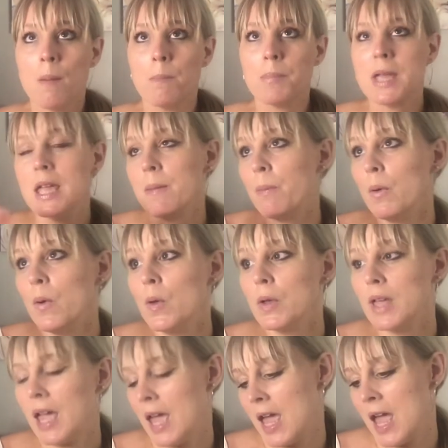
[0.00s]
People
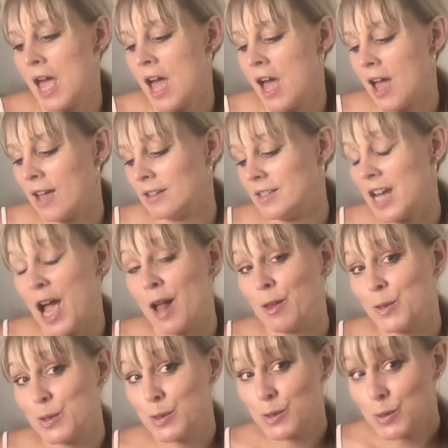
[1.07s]
can tell
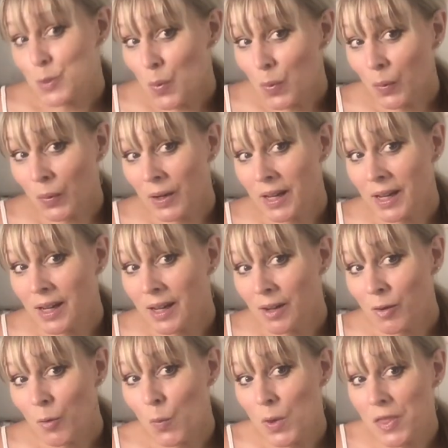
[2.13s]
a story
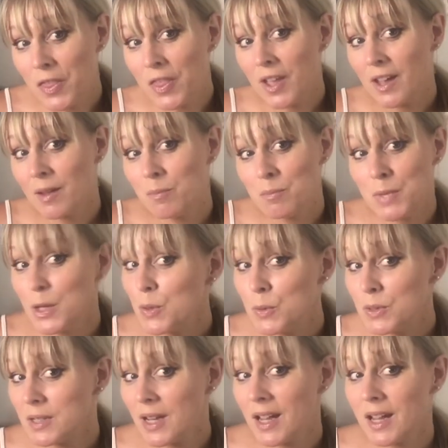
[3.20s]
with
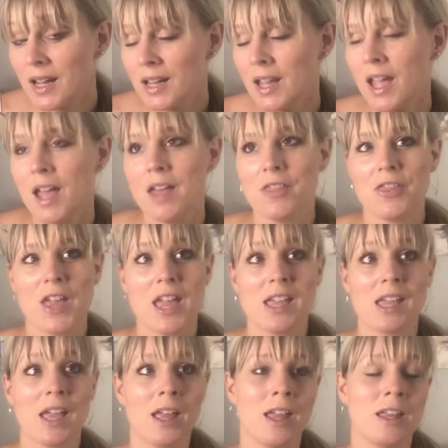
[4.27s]
music, they
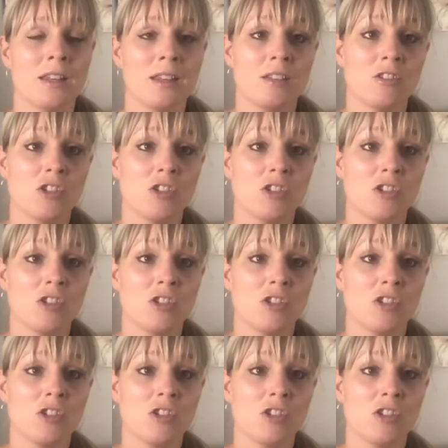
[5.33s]
can